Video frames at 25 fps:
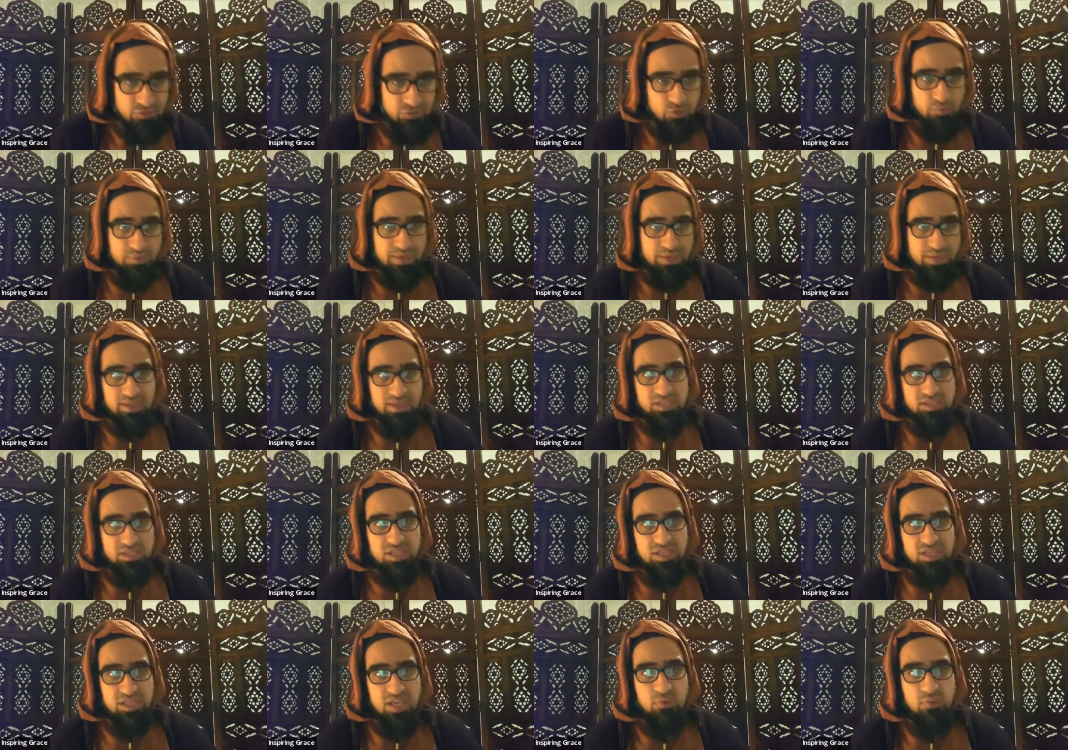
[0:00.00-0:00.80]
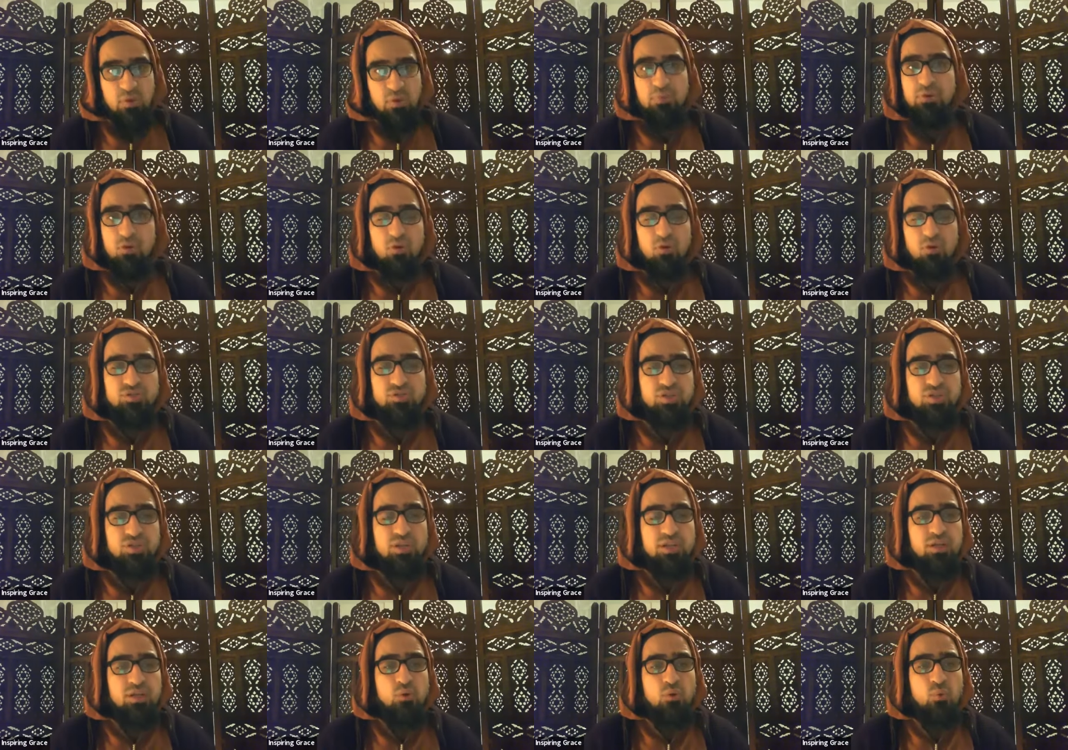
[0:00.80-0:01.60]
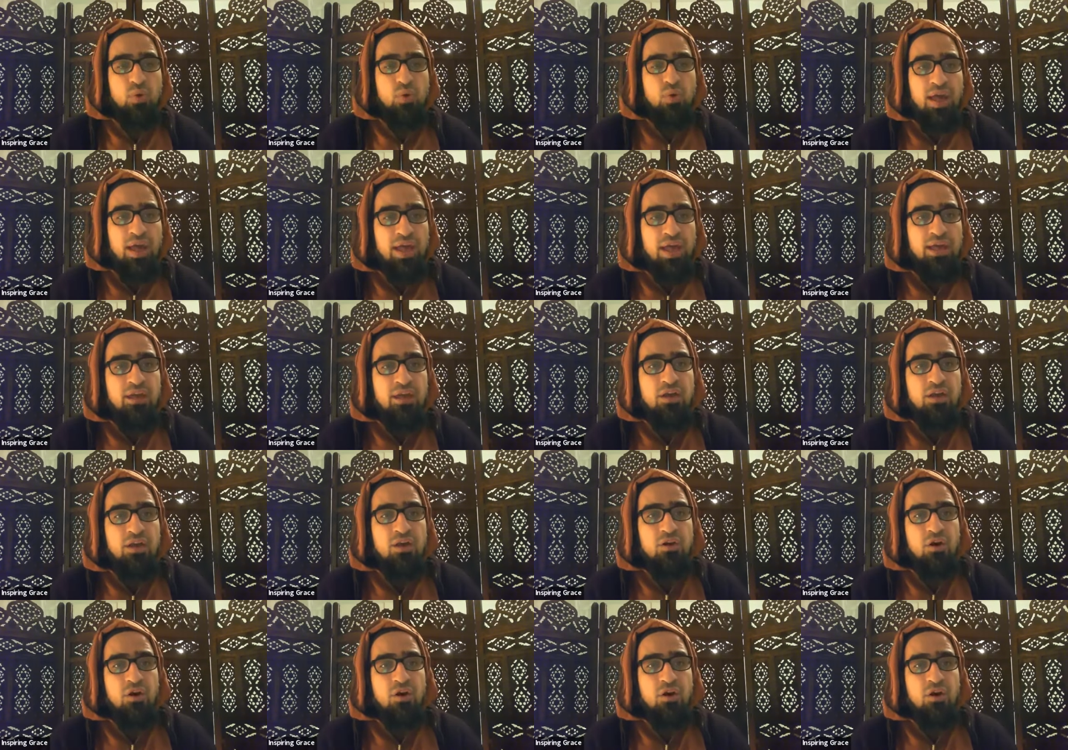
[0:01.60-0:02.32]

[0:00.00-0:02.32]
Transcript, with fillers: to be in a state where we're constantly aware